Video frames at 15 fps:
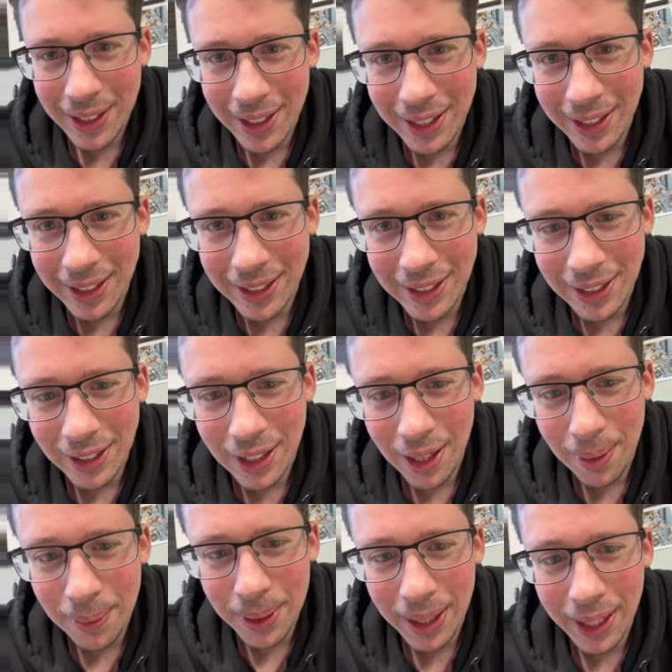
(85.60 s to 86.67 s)
is
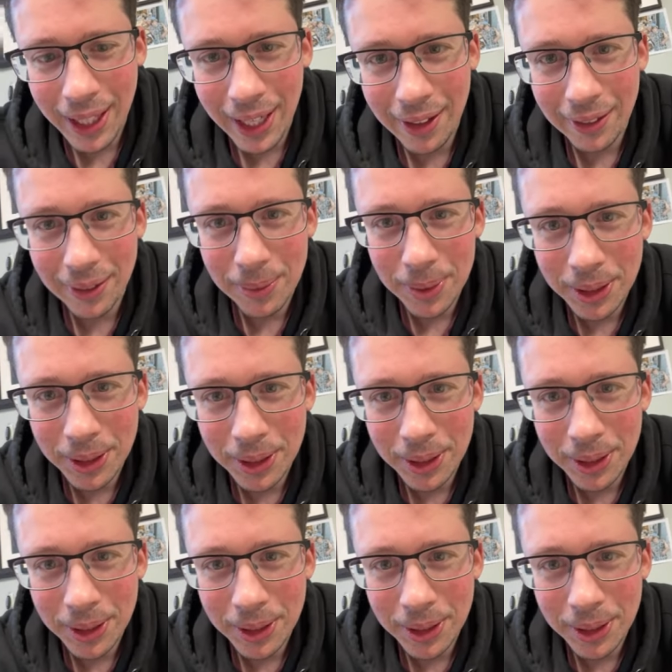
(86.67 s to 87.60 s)
coming together. Let me show you